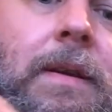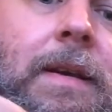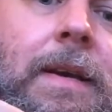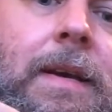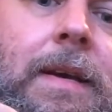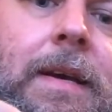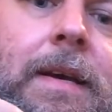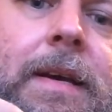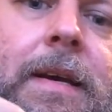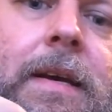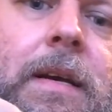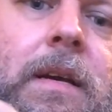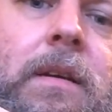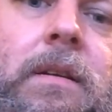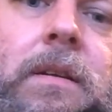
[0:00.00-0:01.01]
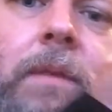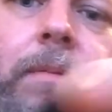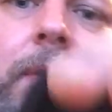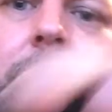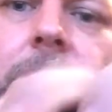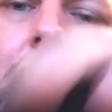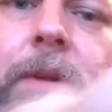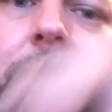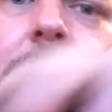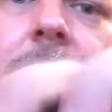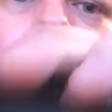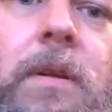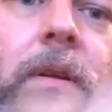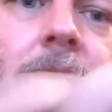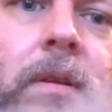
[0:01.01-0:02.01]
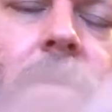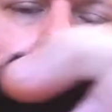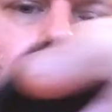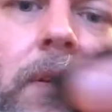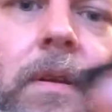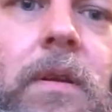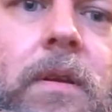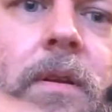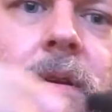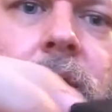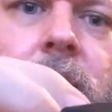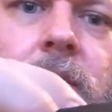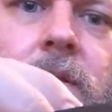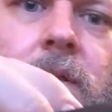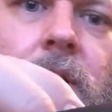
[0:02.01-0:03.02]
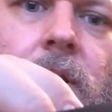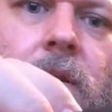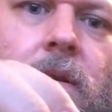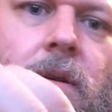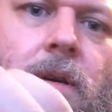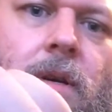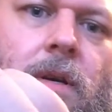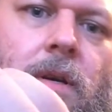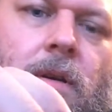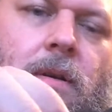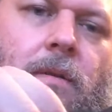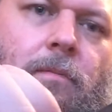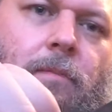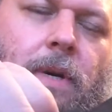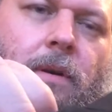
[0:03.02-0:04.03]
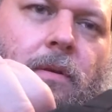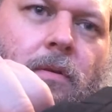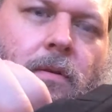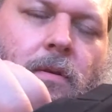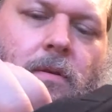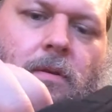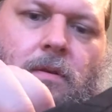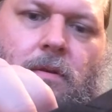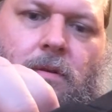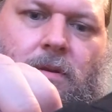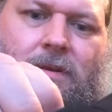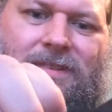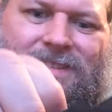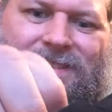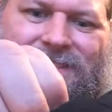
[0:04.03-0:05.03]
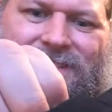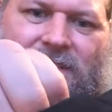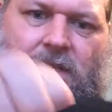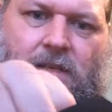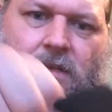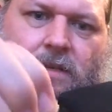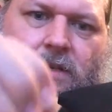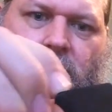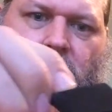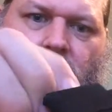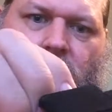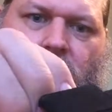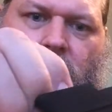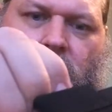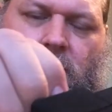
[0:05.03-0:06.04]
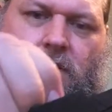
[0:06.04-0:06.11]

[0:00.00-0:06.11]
come here, damn it, taller barrel section,